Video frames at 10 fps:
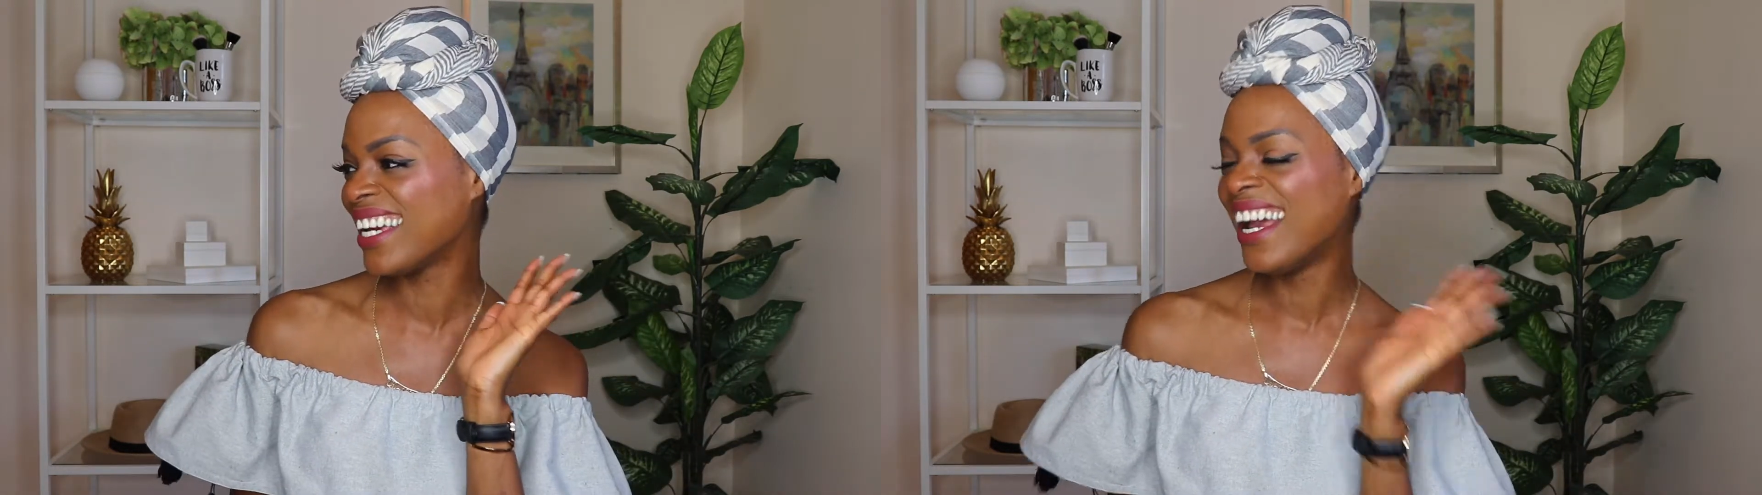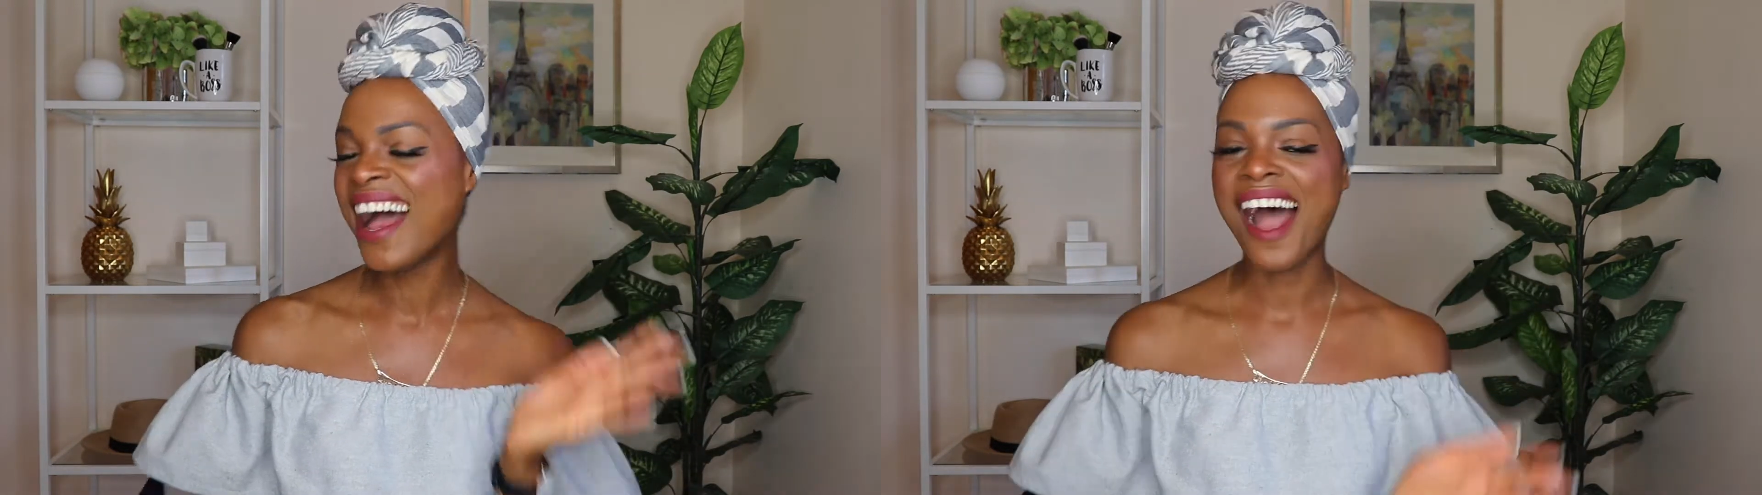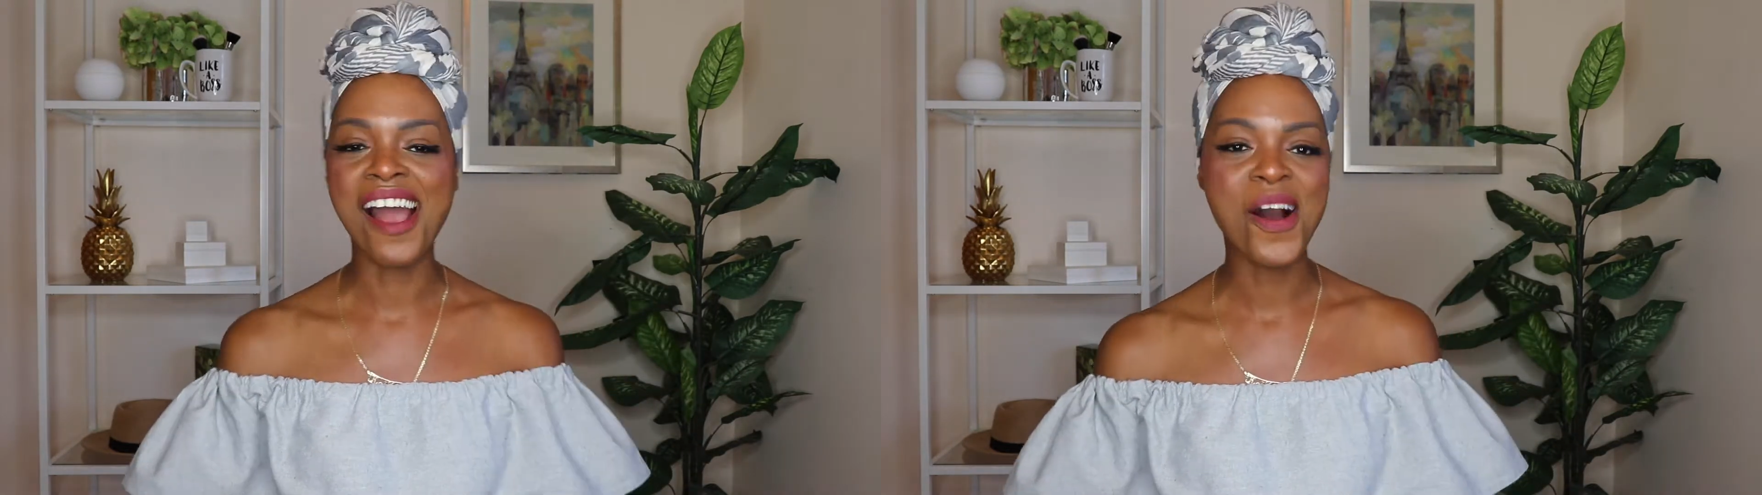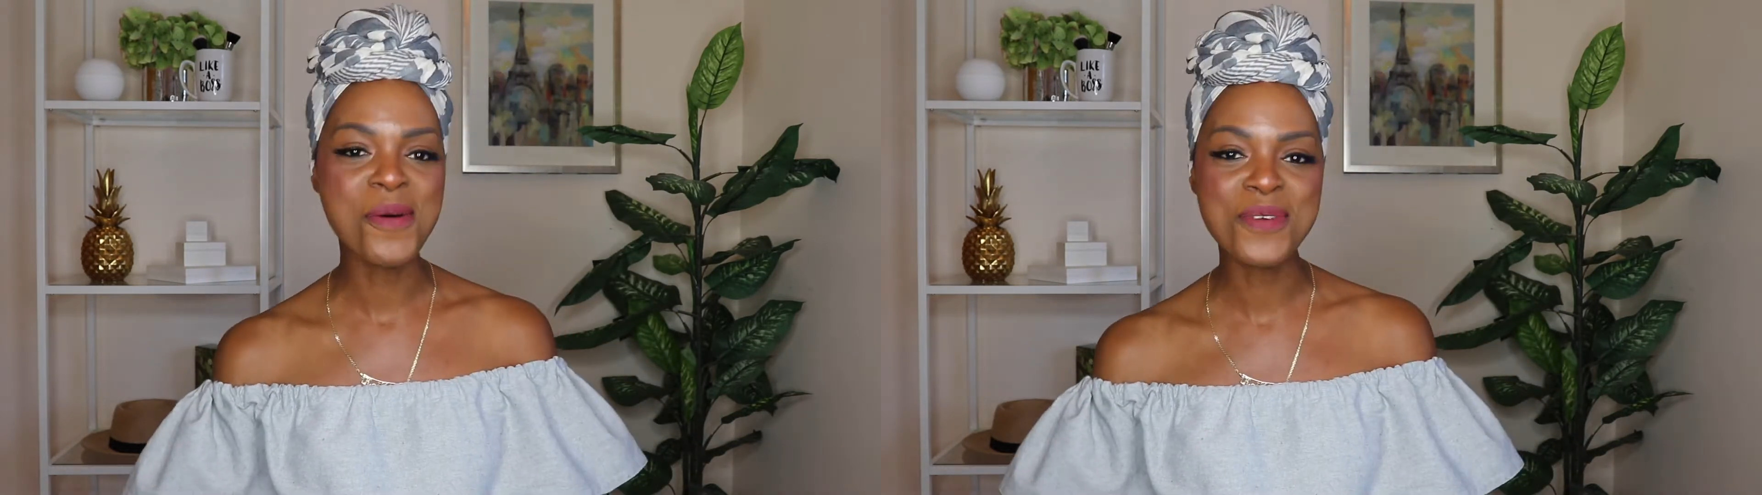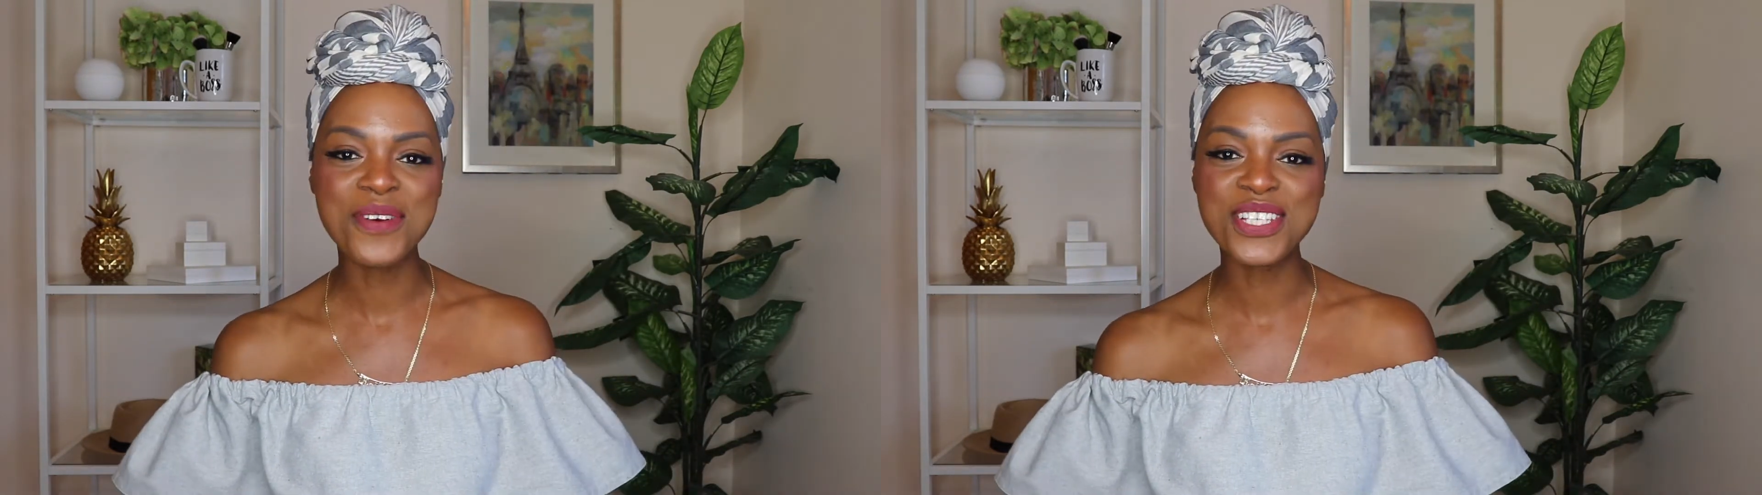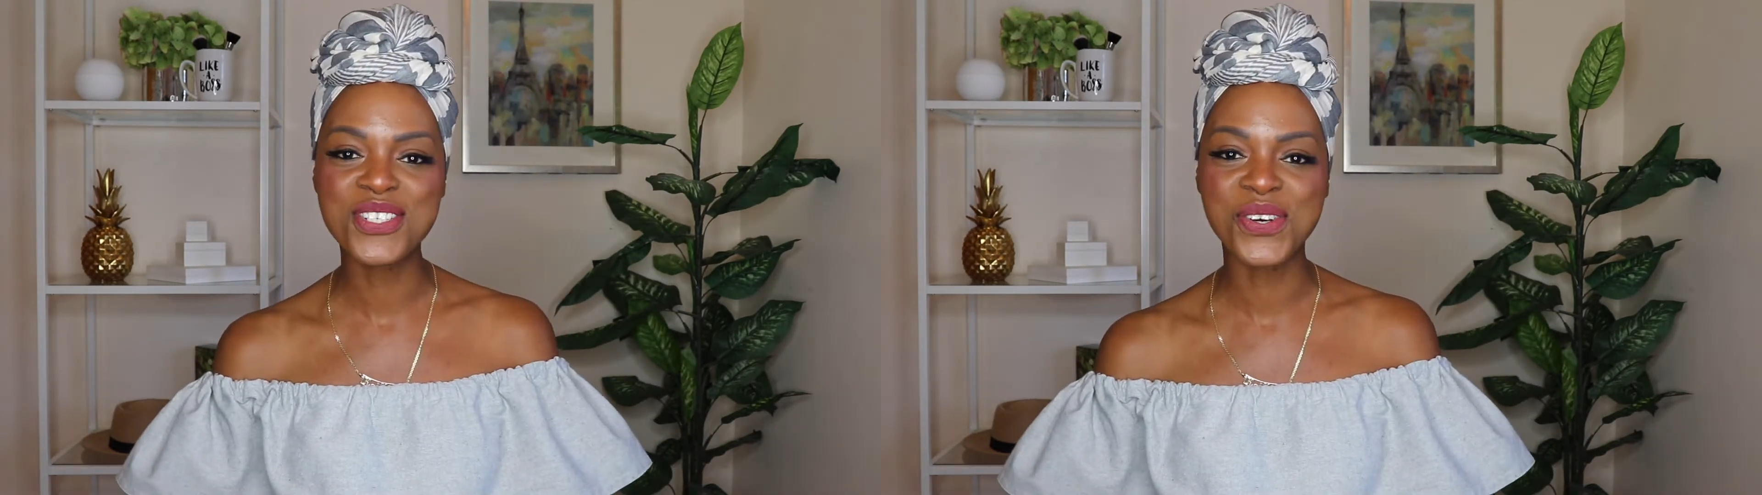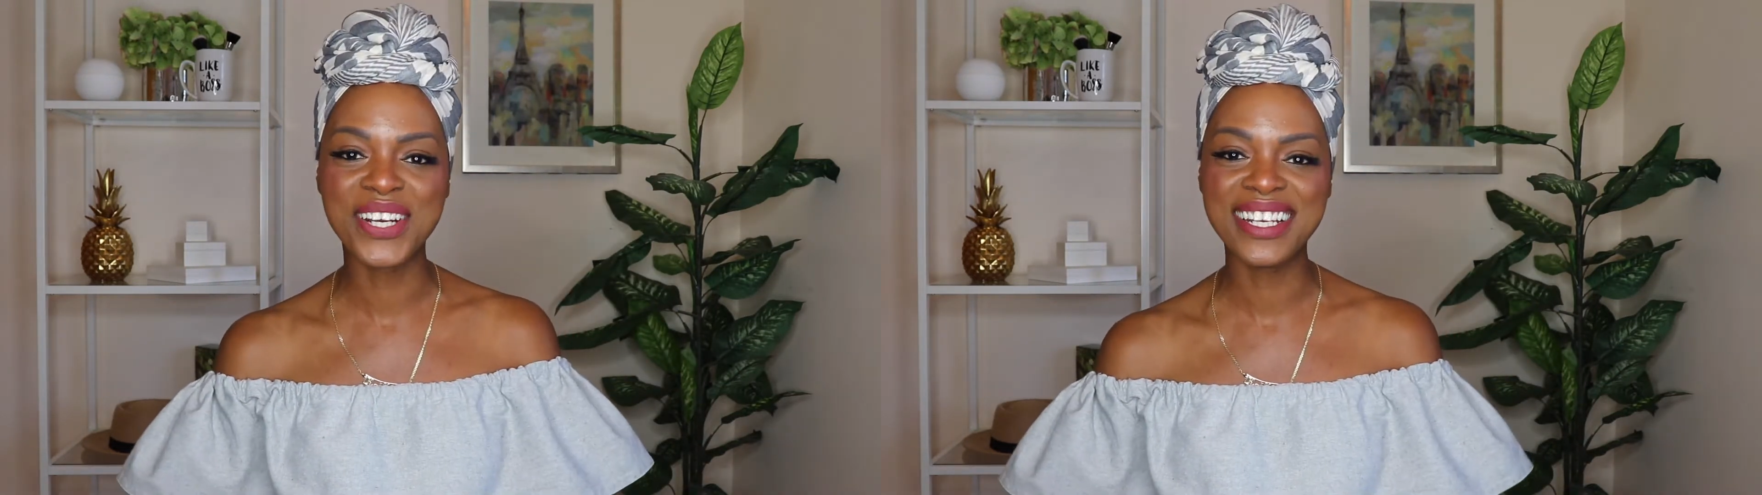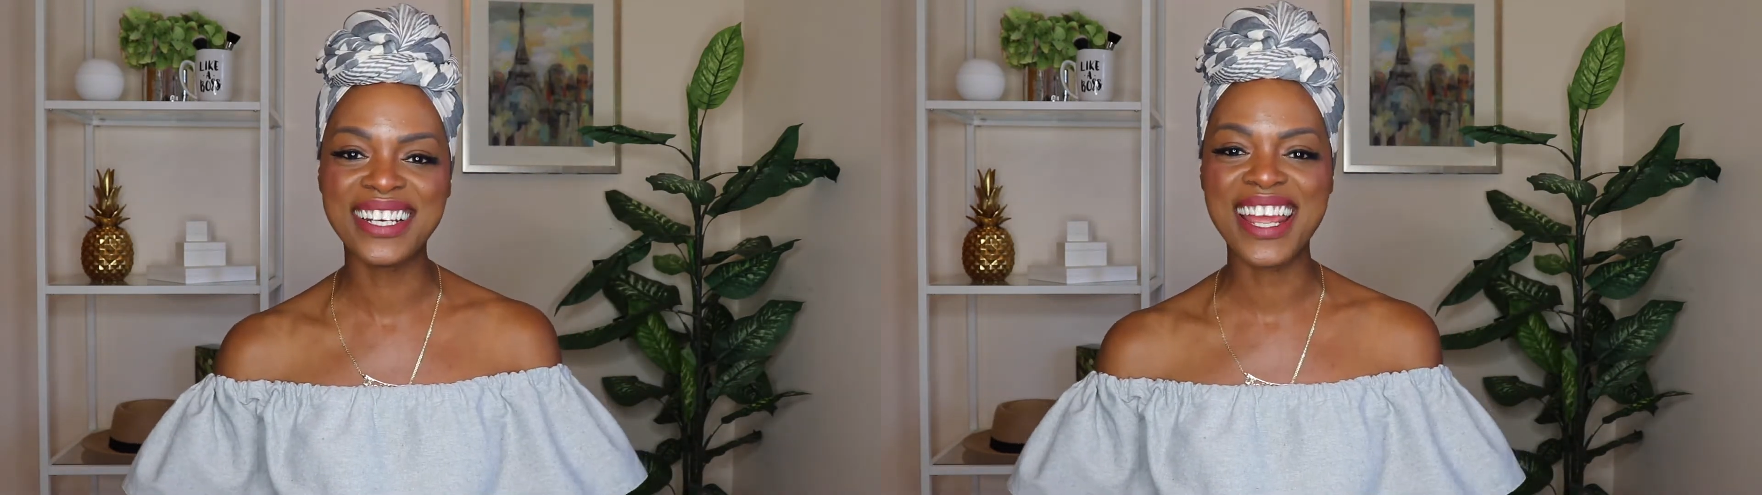I hope you
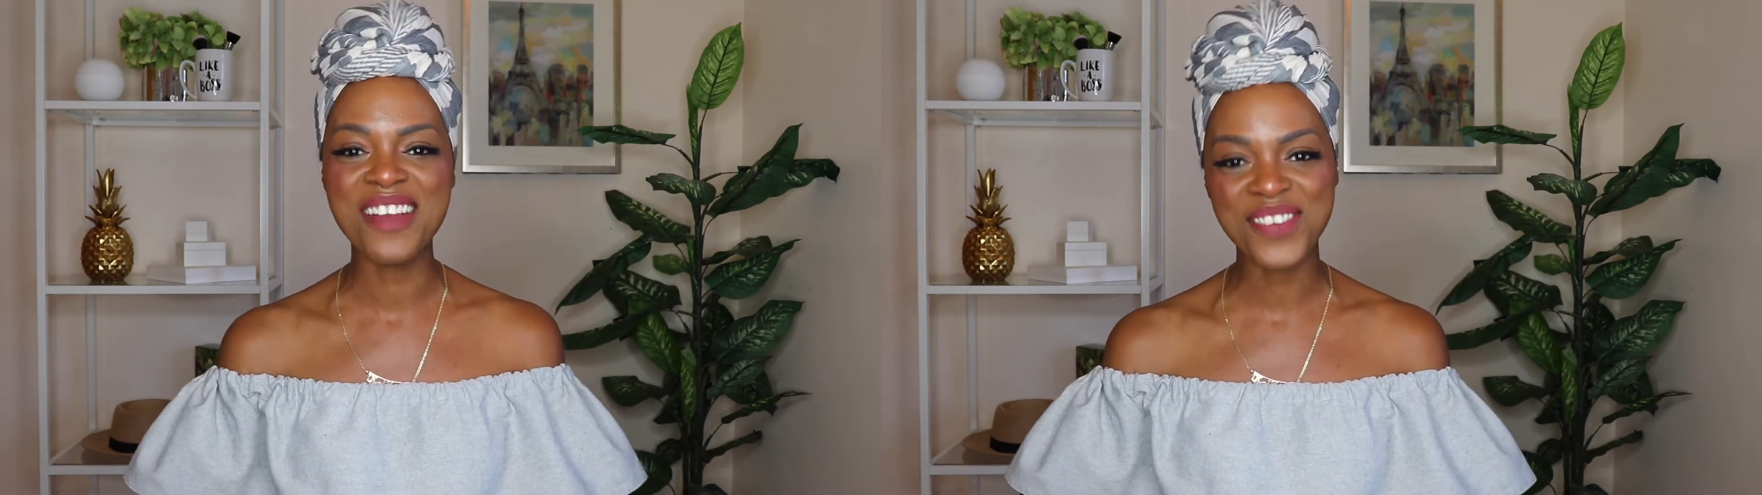enjoyed it.